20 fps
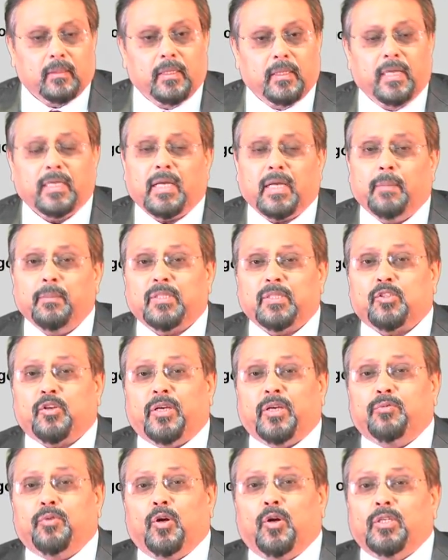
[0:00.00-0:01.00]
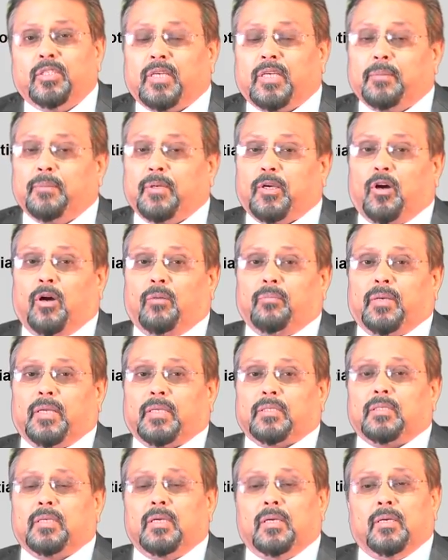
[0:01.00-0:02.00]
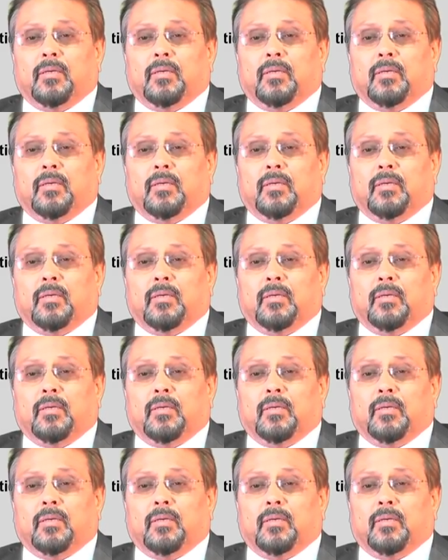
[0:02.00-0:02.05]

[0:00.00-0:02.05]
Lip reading: It can be straightforward, it can be complex.